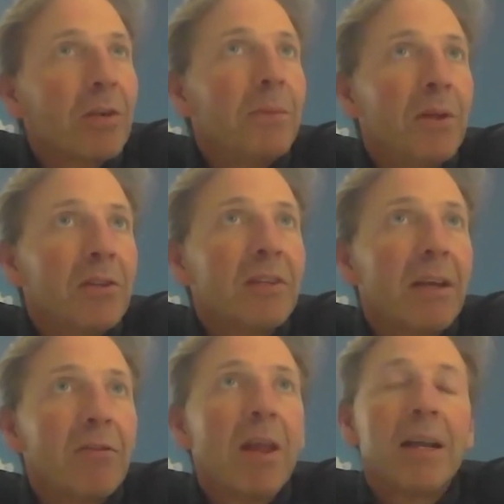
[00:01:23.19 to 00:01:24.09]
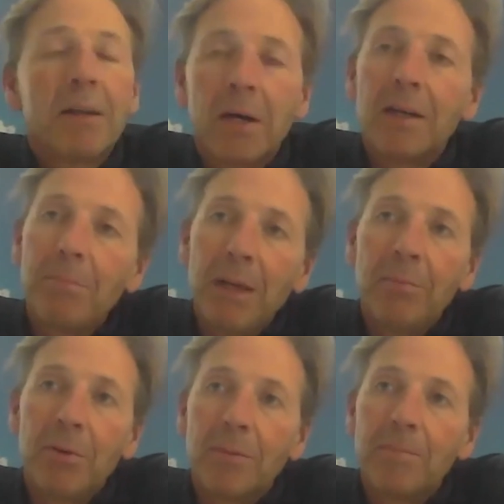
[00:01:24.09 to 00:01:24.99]
a community of like-minded
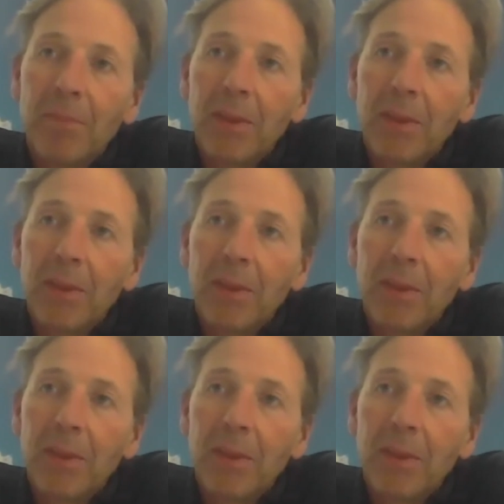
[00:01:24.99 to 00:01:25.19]
people.